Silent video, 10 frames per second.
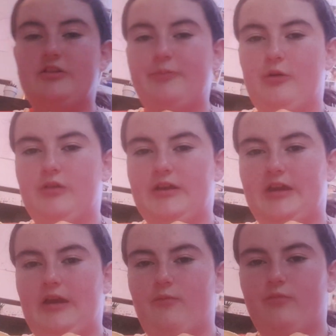is the bowl that
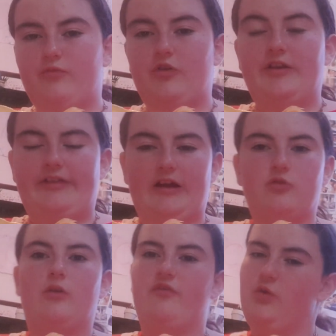came for his
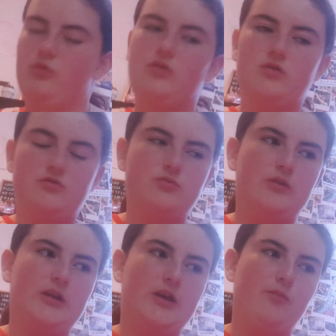actual food.
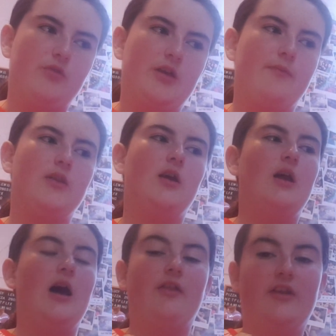So that came with it.
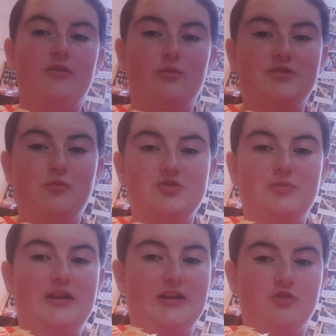And this was supposed to
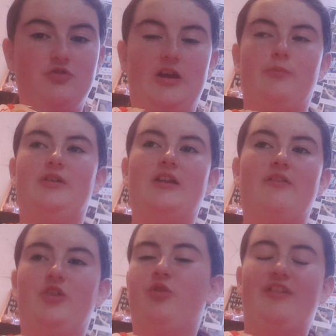be a little tray, but he
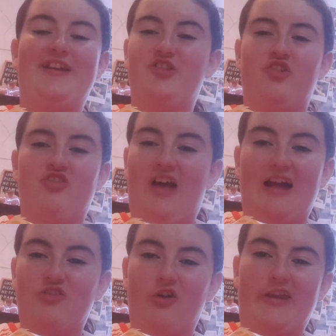never used it. He just
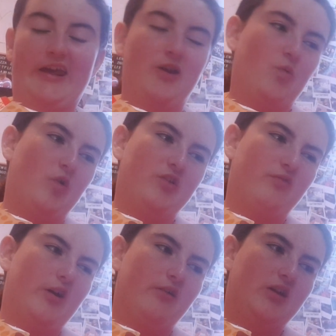sat on it and it
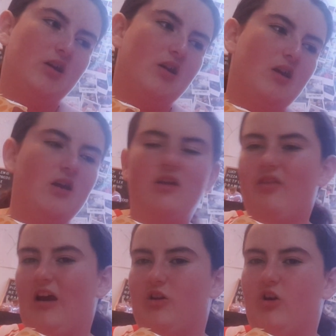wasn't very
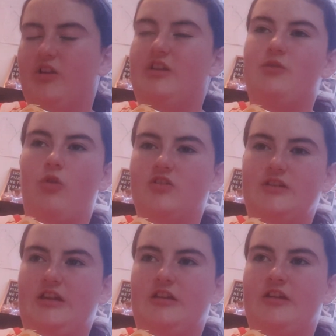that good. And he
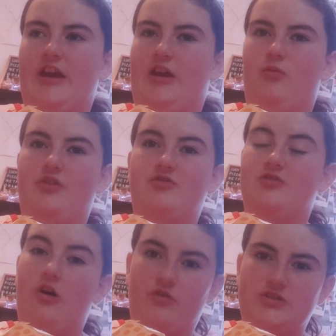wasn't eating hay, which
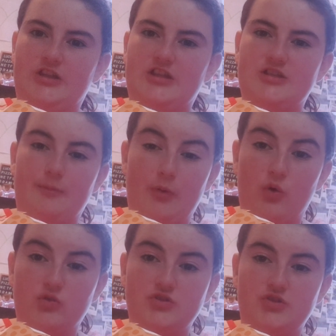obviously they're
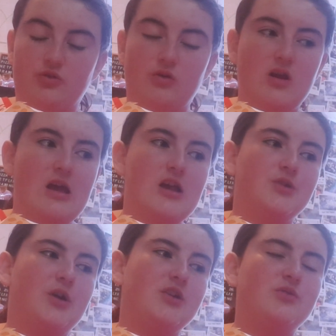supposed to.
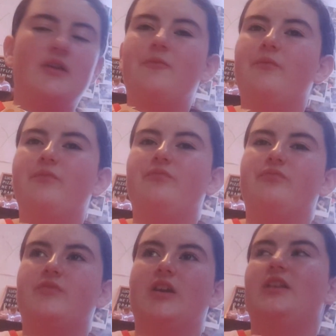So I just
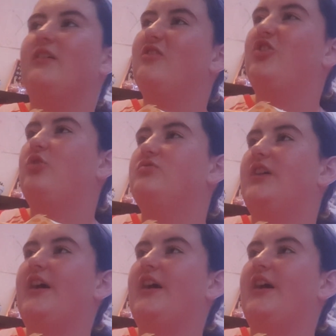went, he doesn't use